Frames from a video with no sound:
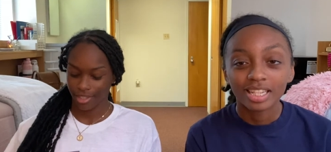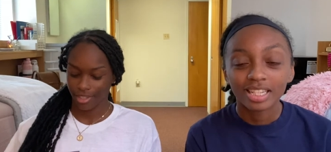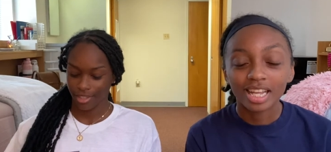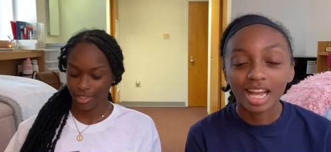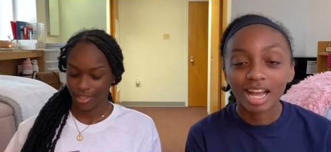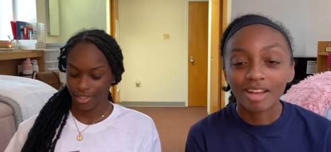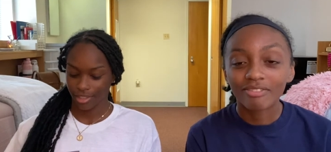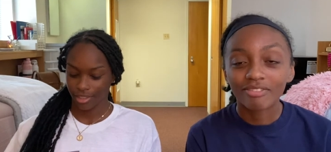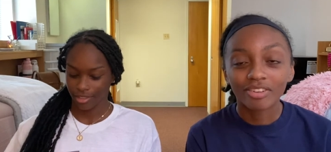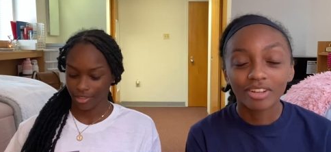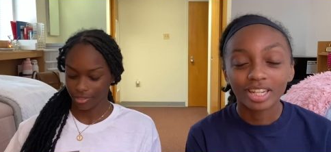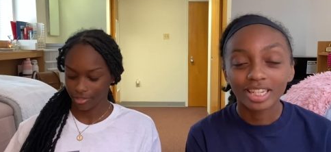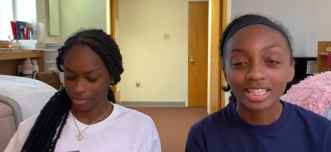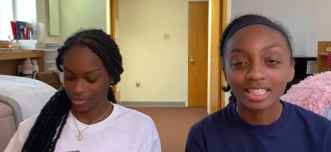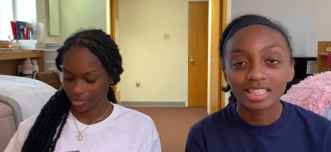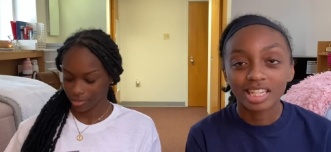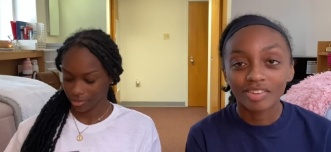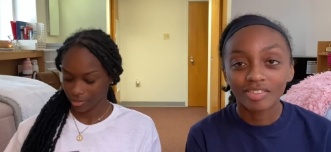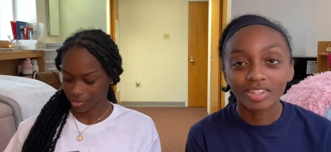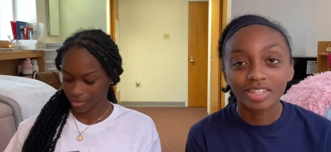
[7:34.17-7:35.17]
Speaker 1: I feel like it's
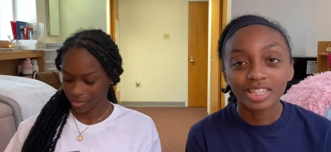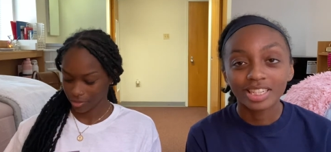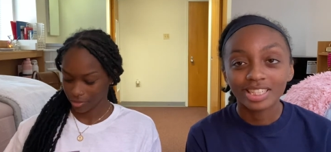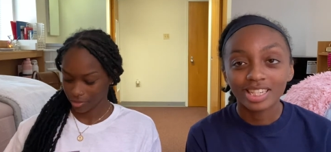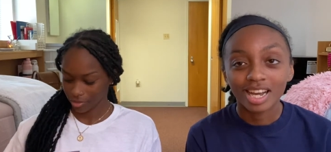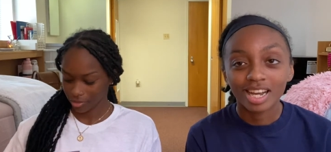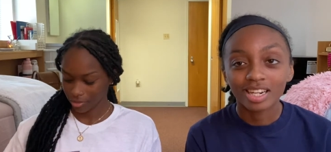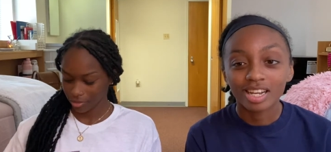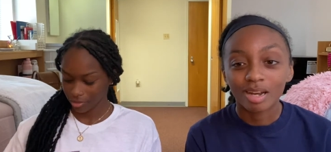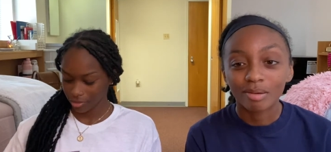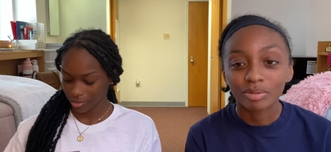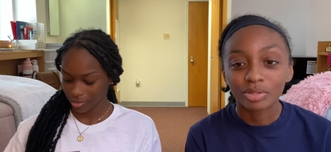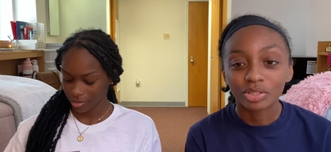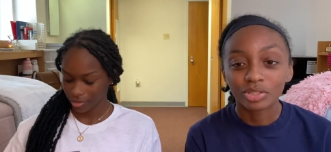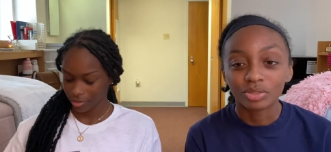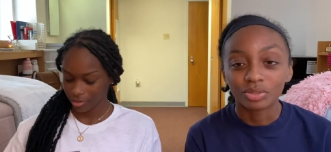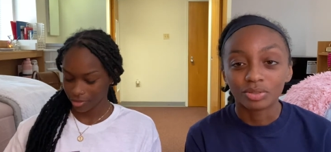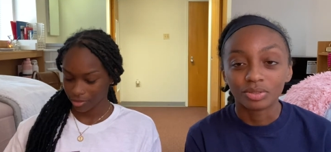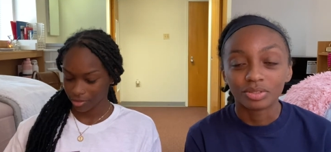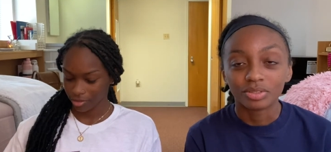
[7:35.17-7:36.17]
definitely not
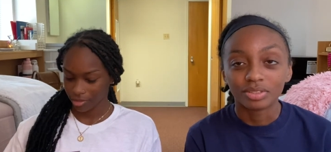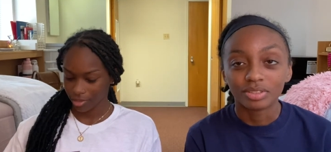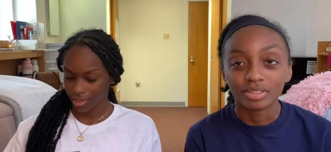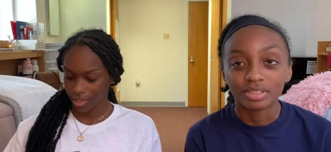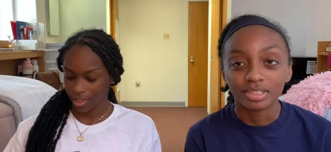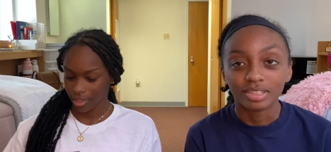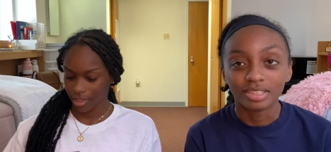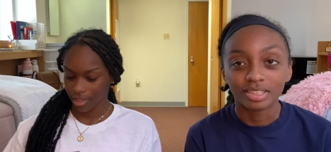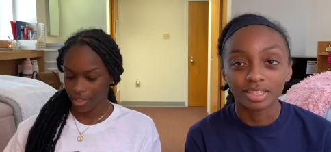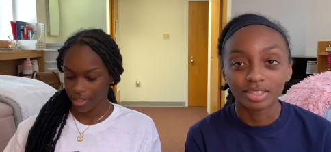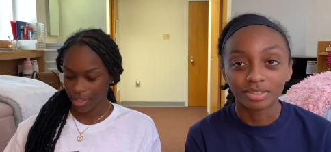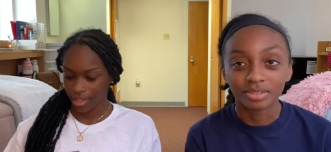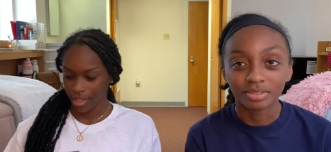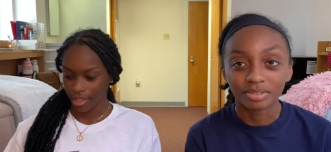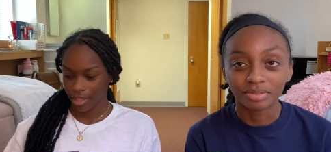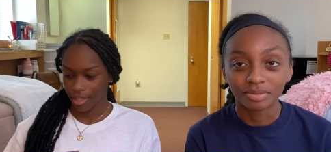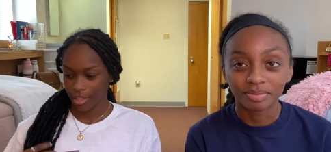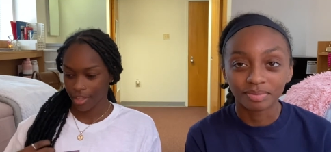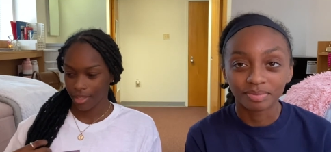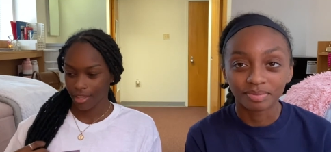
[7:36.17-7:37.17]
optional. So
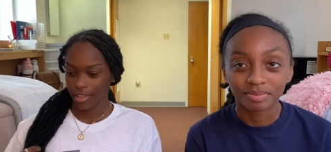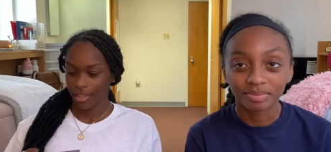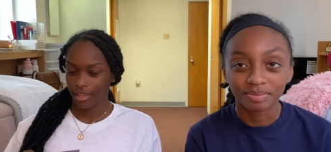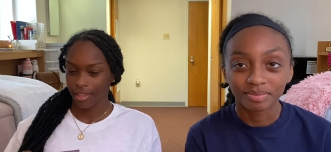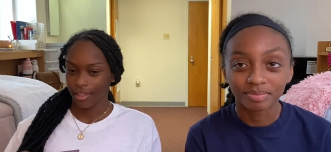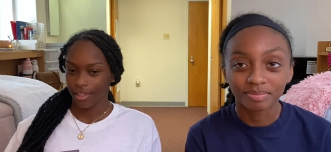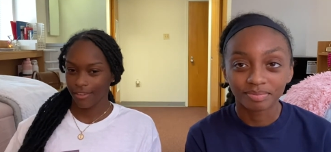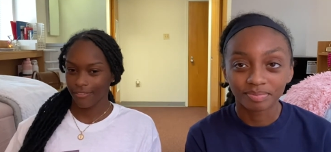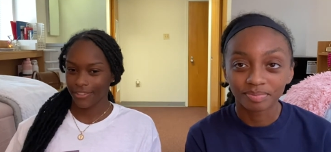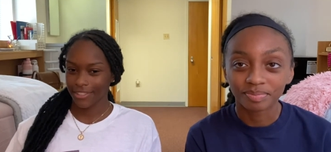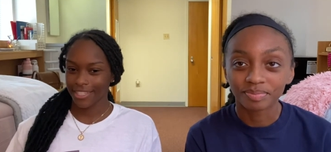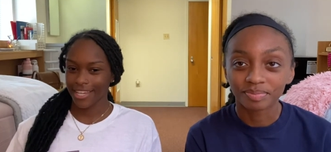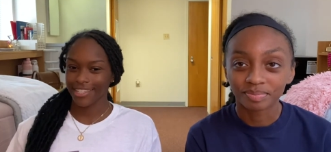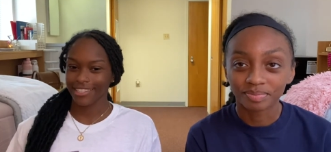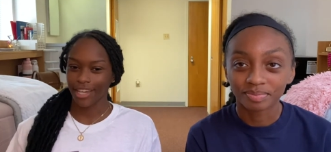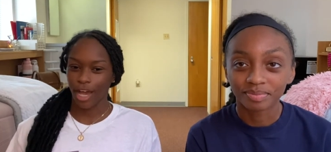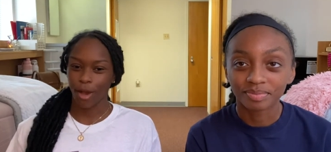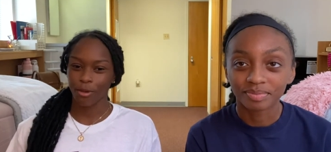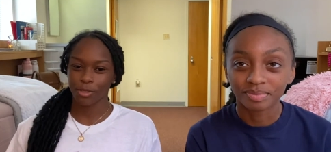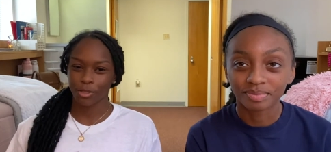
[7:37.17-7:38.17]
Speaker 2: if it says
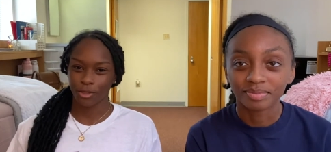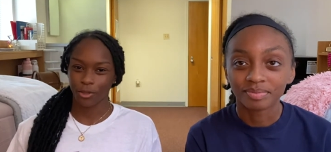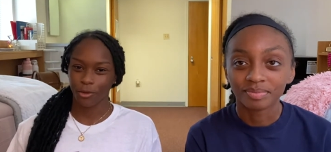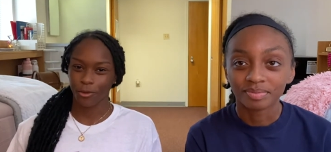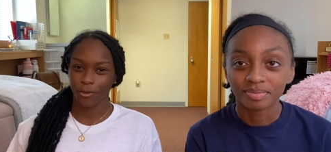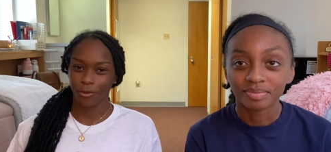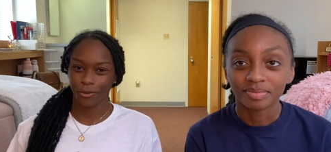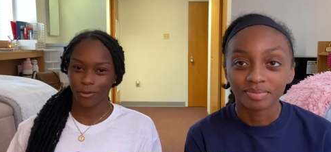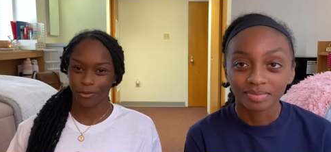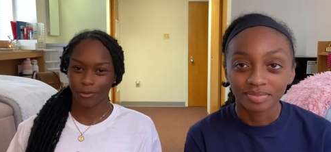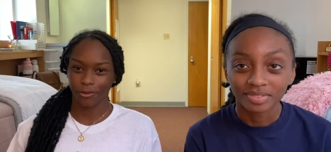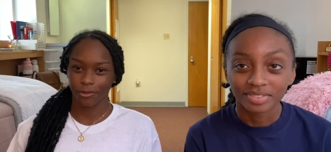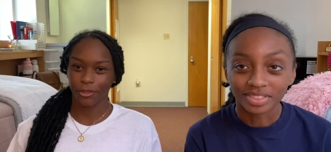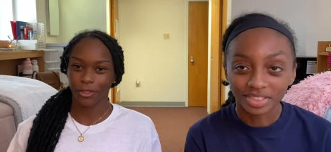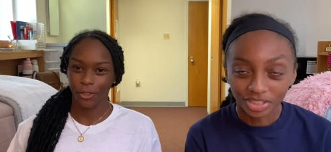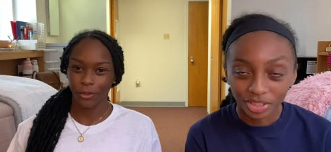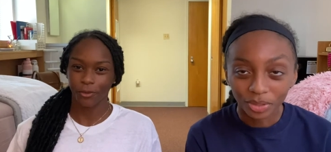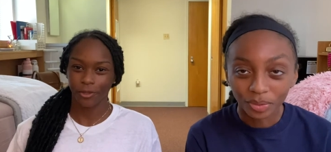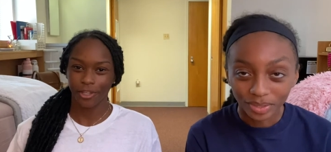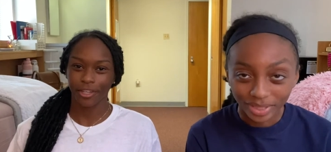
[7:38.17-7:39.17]
optional,
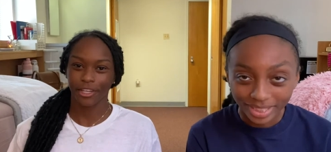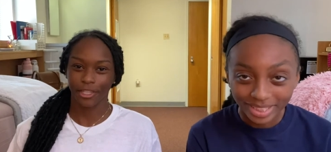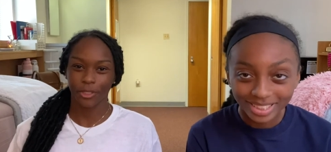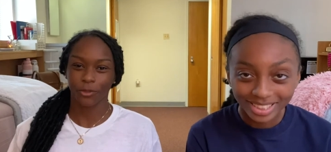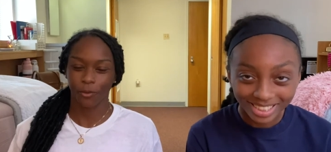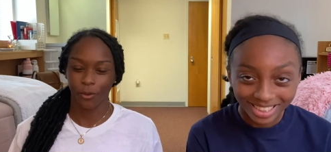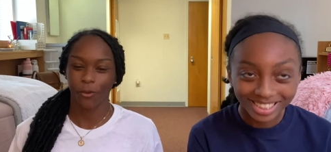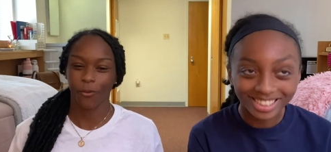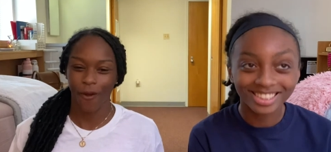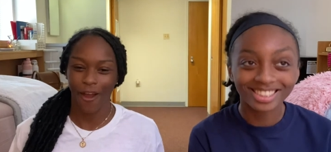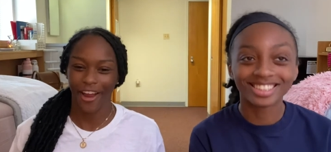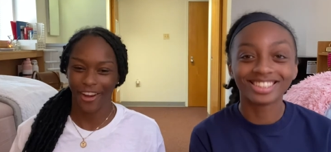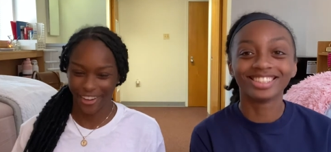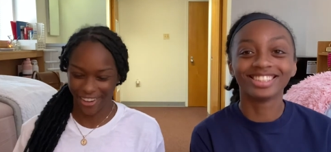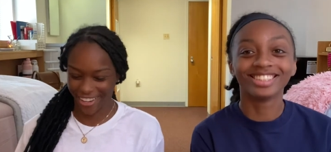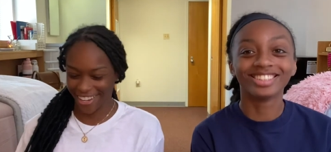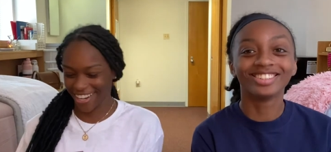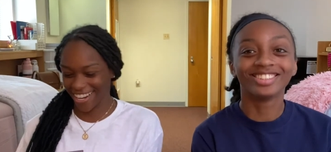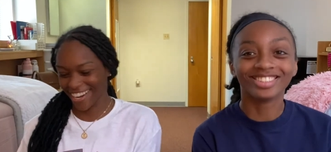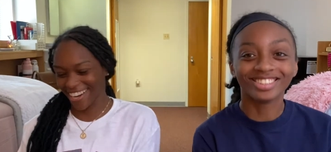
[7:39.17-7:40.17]
do, do it. it. It's
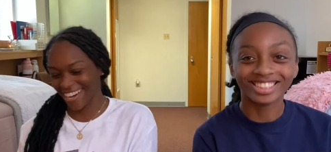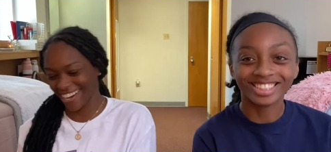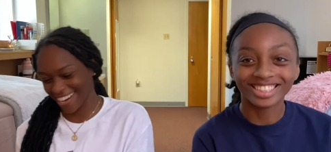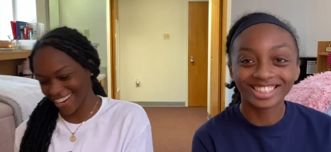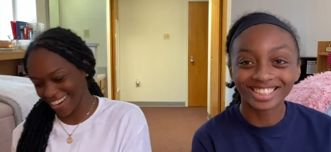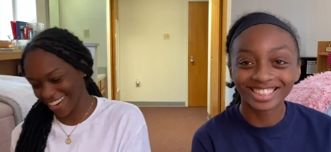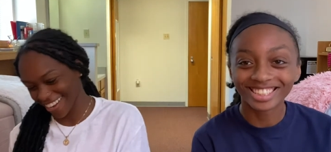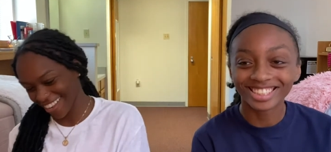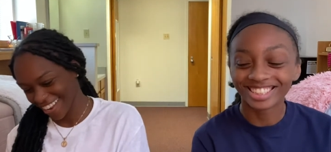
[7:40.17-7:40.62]
required.